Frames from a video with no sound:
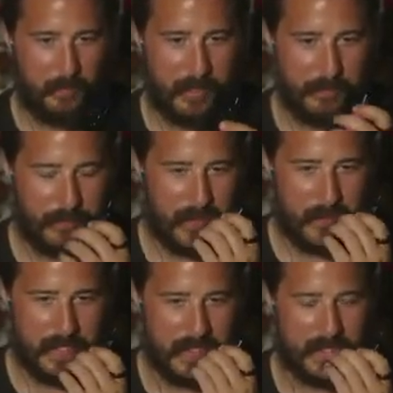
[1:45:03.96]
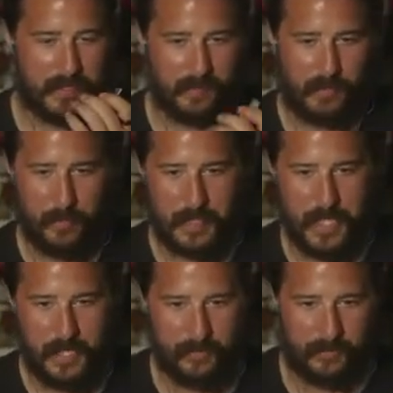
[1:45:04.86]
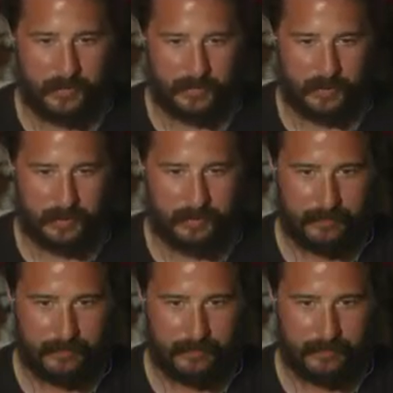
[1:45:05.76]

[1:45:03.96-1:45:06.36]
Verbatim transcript: right in front of me. Slow me down. Alright.